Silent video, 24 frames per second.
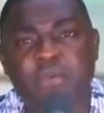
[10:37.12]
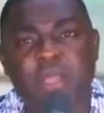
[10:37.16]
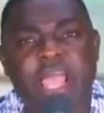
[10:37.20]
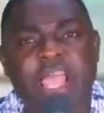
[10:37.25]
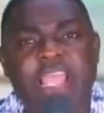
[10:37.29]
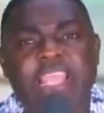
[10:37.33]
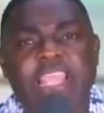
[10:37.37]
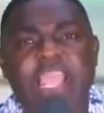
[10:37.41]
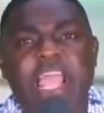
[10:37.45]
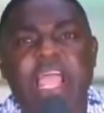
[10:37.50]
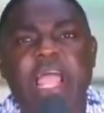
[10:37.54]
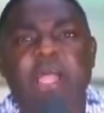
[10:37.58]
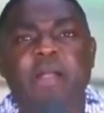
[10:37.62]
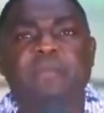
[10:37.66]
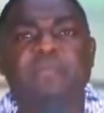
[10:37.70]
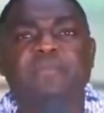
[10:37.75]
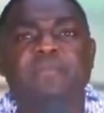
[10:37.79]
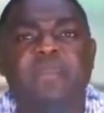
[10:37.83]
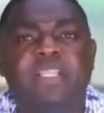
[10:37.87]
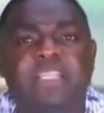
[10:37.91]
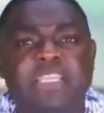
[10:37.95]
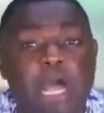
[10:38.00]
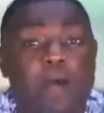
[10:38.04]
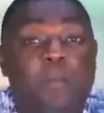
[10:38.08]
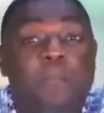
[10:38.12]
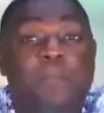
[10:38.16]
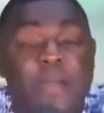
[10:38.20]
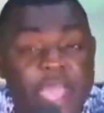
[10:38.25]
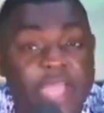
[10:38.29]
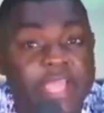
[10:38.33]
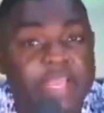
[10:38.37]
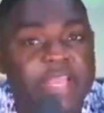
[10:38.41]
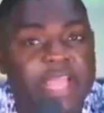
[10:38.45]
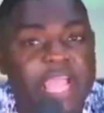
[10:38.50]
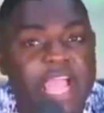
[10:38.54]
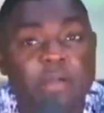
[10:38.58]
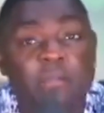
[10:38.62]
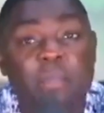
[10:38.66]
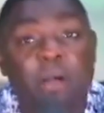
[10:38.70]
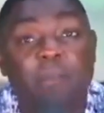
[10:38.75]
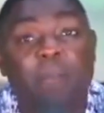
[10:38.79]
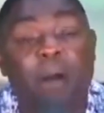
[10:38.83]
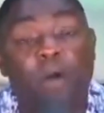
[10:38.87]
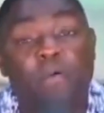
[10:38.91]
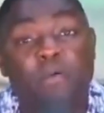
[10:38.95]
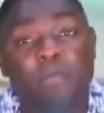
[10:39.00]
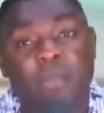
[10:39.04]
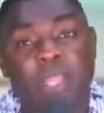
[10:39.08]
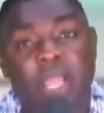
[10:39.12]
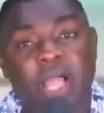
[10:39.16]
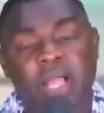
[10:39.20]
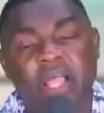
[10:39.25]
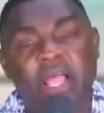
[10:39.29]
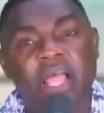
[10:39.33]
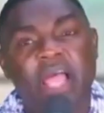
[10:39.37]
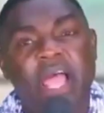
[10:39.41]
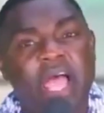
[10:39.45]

a campaign Emma Bawumia